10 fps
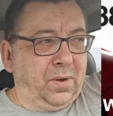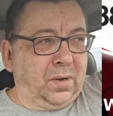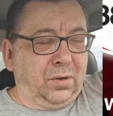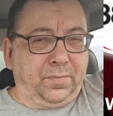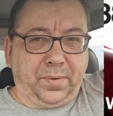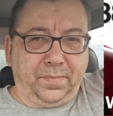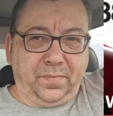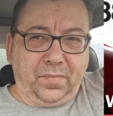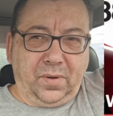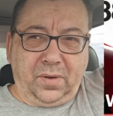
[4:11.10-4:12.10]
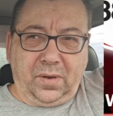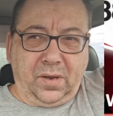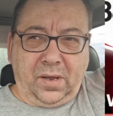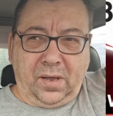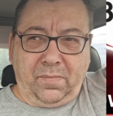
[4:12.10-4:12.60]
club,
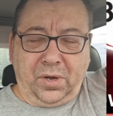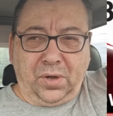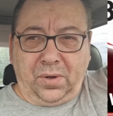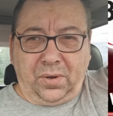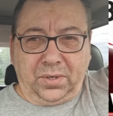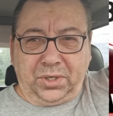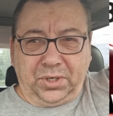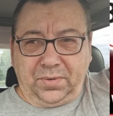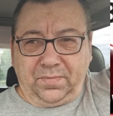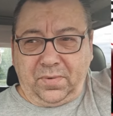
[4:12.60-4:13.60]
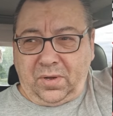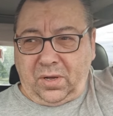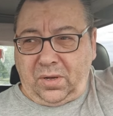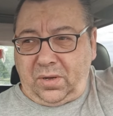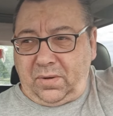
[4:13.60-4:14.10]
coach,
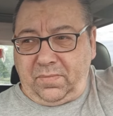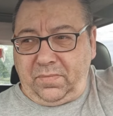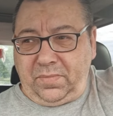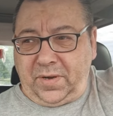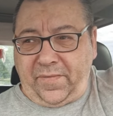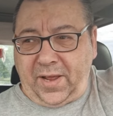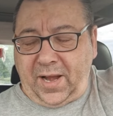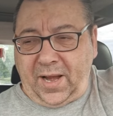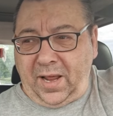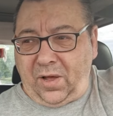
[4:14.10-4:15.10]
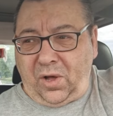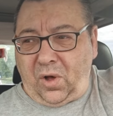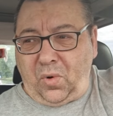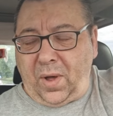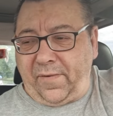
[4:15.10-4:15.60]
or Devaney,
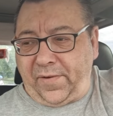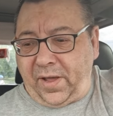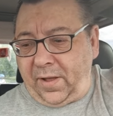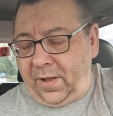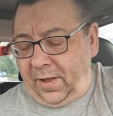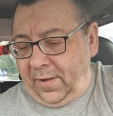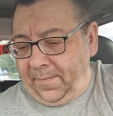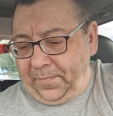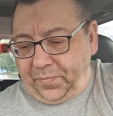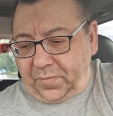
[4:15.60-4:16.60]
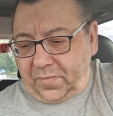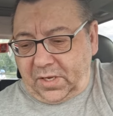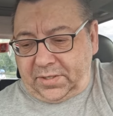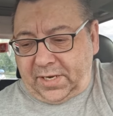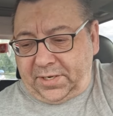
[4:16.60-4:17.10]
or whoever
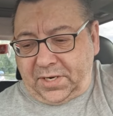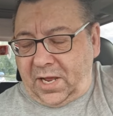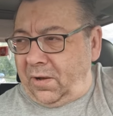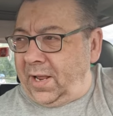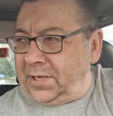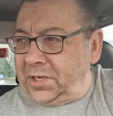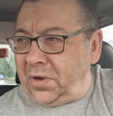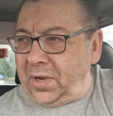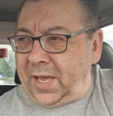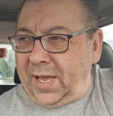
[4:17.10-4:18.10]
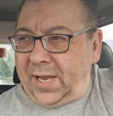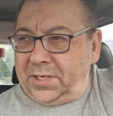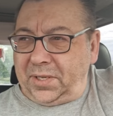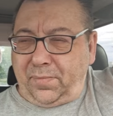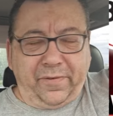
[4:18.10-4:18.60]
says, no, that's not the
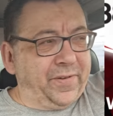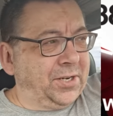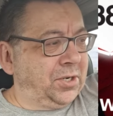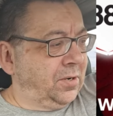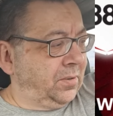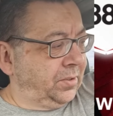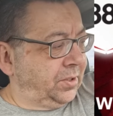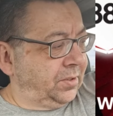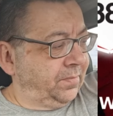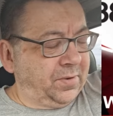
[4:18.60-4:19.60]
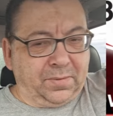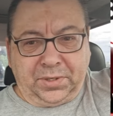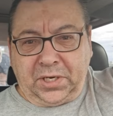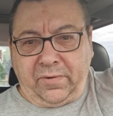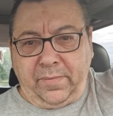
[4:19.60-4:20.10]
case, the professionals, I'm
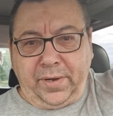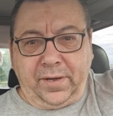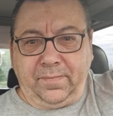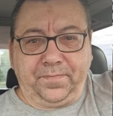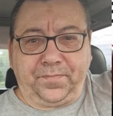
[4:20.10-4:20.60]
sorry, but